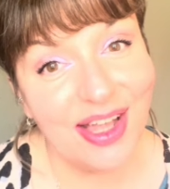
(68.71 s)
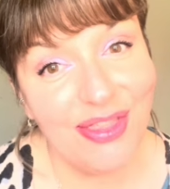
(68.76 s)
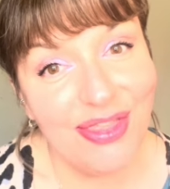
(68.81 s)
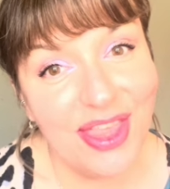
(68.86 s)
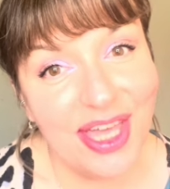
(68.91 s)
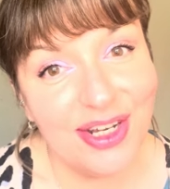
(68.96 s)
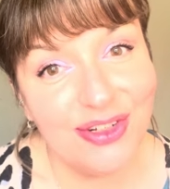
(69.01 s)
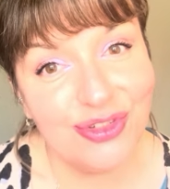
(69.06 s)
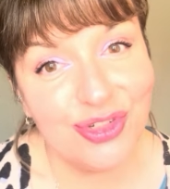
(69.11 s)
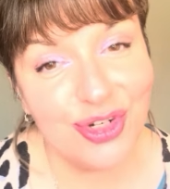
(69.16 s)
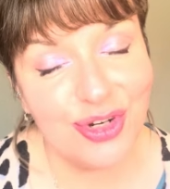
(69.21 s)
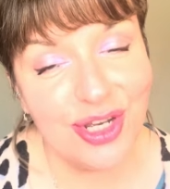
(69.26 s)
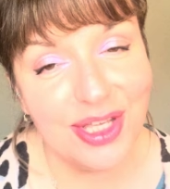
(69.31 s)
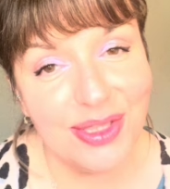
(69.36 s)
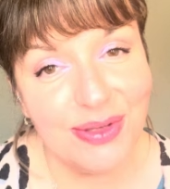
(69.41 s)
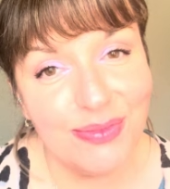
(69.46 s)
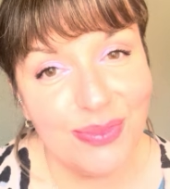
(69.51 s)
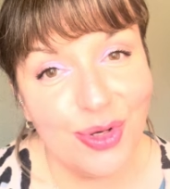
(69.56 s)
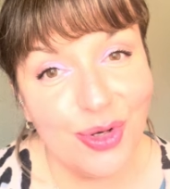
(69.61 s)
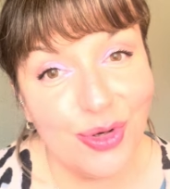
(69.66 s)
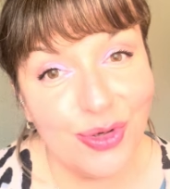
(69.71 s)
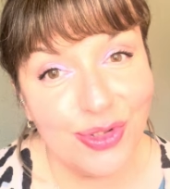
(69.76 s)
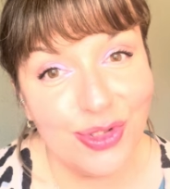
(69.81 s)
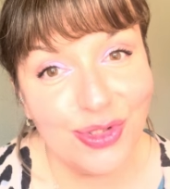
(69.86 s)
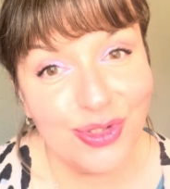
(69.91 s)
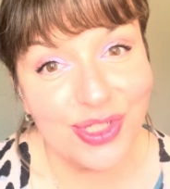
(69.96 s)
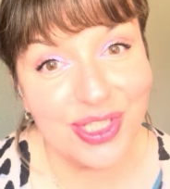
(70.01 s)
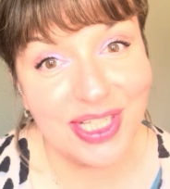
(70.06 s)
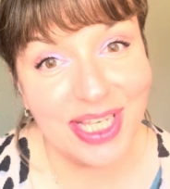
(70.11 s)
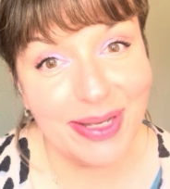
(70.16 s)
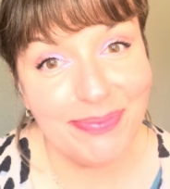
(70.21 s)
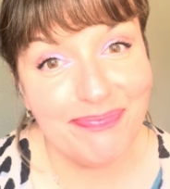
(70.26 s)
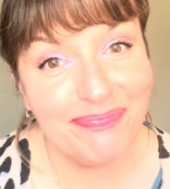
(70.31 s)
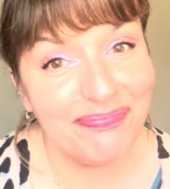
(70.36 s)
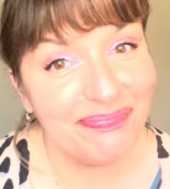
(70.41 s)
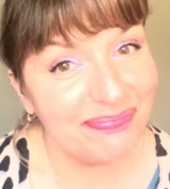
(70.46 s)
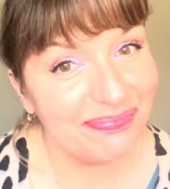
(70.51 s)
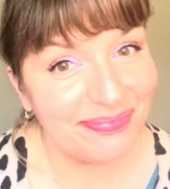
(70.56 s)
and then try them on your skin,